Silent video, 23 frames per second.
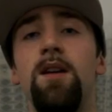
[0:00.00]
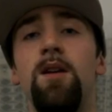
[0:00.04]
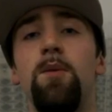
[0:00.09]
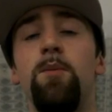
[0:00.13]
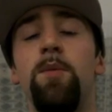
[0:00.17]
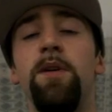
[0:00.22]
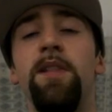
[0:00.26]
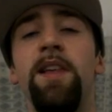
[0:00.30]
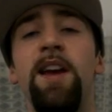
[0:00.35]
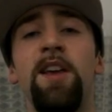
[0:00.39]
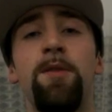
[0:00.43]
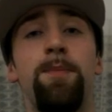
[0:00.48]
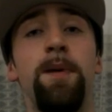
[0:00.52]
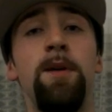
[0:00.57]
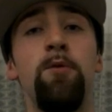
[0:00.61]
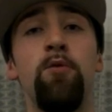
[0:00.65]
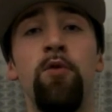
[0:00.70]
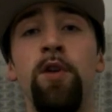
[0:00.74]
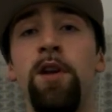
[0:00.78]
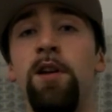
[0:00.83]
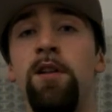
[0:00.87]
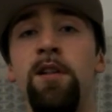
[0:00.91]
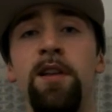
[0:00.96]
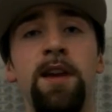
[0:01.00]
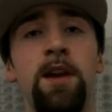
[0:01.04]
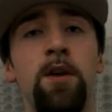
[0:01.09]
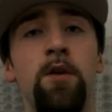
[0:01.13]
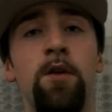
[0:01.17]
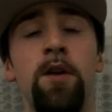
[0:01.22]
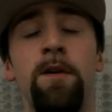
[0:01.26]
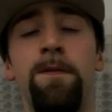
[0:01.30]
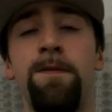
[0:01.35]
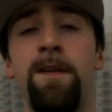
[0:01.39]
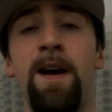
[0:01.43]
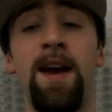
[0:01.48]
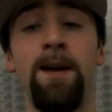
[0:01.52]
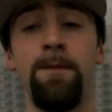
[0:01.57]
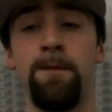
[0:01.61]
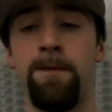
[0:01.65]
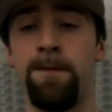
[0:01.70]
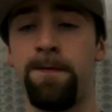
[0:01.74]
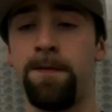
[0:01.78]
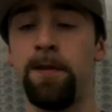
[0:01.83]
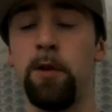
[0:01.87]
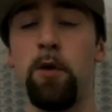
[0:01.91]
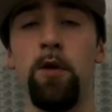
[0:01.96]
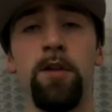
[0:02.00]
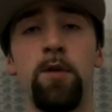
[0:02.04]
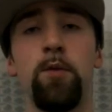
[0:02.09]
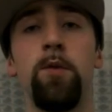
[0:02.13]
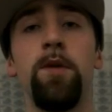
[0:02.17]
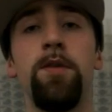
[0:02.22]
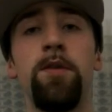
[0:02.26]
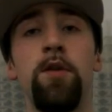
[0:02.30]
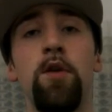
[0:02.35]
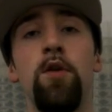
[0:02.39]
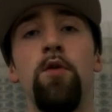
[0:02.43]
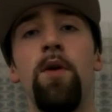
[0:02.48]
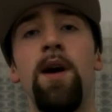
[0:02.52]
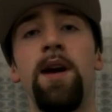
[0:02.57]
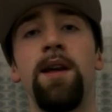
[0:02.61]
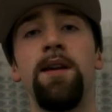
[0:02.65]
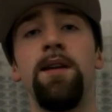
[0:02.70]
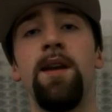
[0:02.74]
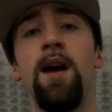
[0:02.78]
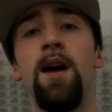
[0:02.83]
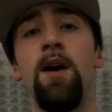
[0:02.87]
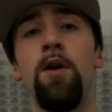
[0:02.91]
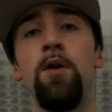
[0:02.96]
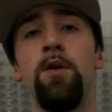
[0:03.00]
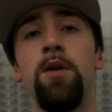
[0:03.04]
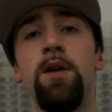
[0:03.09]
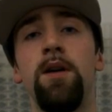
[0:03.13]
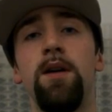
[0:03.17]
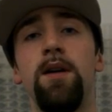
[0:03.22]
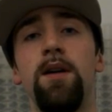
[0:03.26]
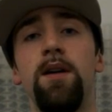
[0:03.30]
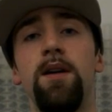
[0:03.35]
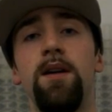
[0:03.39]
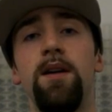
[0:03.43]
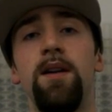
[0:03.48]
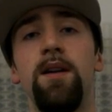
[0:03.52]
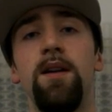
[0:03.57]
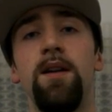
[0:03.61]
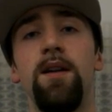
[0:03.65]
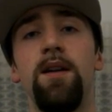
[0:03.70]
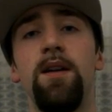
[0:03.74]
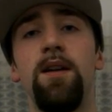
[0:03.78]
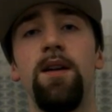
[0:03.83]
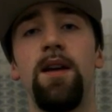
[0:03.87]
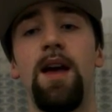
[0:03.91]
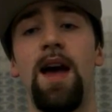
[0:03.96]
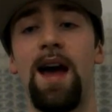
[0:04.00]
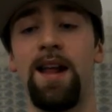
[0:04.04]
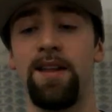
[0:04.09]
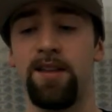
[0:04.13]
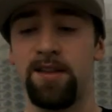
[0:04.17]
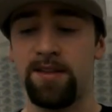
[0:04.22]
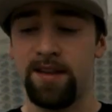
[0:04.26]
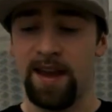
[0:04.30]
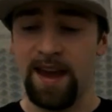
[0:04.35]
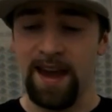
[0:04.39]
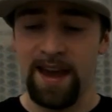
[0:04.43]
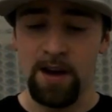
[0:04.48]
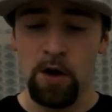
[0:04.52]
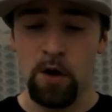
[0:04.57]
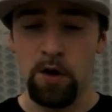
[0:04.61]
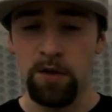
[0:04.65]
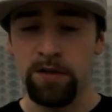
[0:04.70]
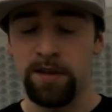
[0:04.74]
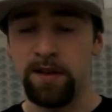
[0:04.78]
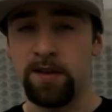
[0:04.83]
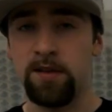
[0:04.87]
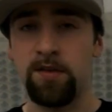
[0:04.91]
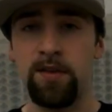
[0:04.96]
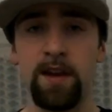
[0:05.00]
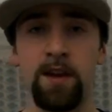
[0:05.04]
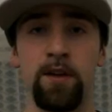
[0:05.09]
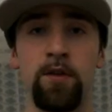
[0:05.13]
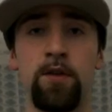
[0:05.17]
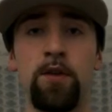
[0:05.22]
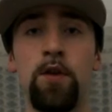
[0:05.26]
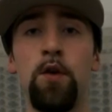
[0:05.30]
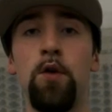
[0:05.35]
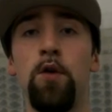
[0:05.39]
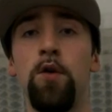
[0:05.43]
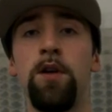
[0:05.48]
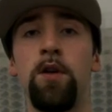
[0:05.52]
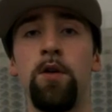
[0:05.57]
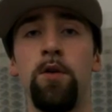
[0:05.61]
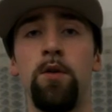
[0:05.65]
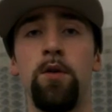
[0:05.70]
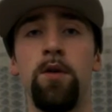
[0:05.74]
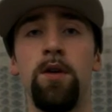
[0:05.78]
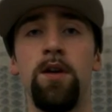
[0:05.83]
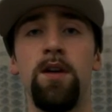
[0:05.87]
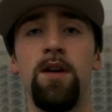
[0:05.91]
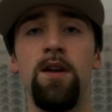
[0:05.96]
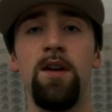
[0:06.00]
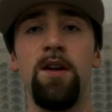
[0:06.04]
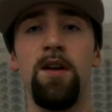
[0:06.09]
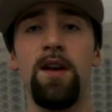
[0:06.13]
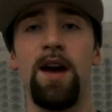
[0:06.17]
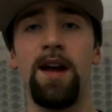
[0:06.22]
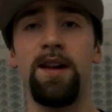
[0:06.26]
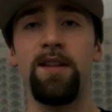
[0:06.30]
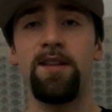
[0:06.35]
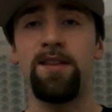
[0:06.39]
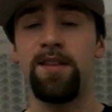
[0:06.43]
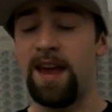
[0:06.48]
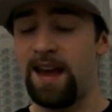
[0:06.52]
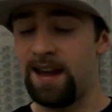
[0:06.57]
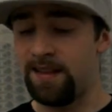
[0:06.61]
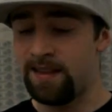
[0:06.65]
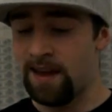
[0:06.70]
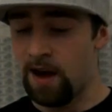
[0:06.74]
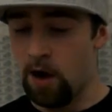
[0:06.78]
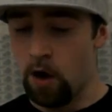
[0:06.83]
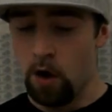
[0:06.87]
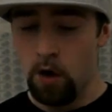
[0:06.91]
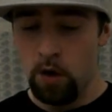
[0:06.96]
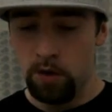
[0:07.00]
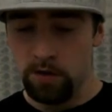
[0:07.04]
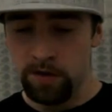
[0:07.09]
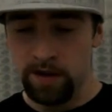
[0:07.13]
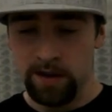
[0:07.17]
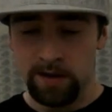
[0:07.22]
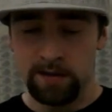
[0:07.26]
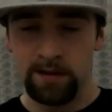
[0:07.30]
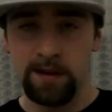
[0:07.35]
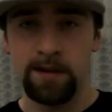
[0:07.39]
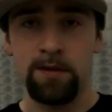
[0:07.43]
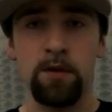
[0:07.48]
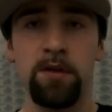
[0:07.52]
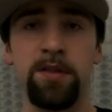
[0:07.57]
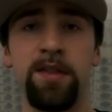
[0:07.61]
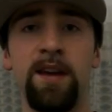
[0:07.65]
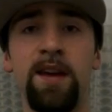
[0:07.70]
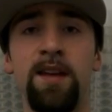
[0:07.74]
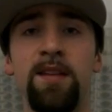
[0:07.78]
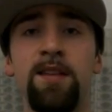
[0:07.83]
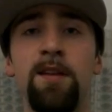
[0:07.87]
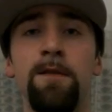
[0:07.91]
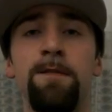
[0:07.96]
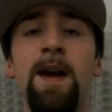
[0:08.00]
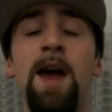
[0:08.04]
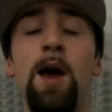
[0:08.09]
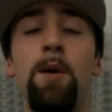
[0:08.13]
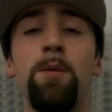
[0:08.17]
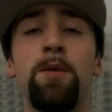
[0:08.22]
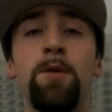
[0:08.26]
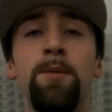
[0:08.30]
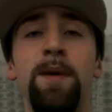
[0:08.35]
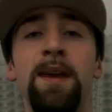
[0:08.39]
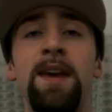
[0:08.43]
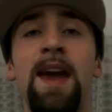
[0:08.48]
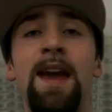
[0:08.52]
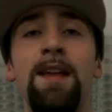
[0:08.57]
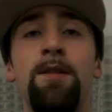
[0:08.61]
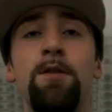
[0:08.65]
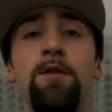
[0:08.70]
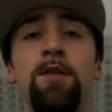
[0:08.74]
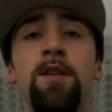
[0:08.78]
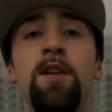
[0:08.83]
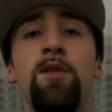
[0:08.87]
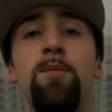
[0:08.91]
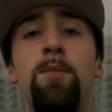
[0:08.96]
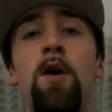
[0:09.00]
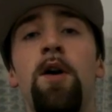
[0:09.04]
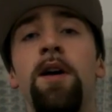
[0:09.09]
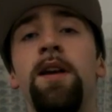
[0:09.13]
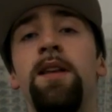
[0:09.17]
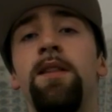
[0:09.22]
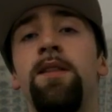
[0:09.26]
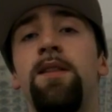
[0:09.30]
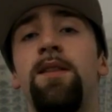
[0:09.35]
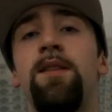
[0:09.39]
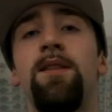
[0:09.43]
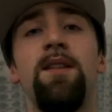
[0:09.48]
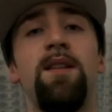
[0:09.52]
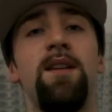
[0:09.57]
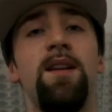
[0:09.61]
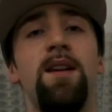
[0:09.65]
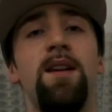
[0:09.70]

But let's be real here. If I'm fluent with you right now and saying all these things to you and saying that all these little things have helped me get to this point,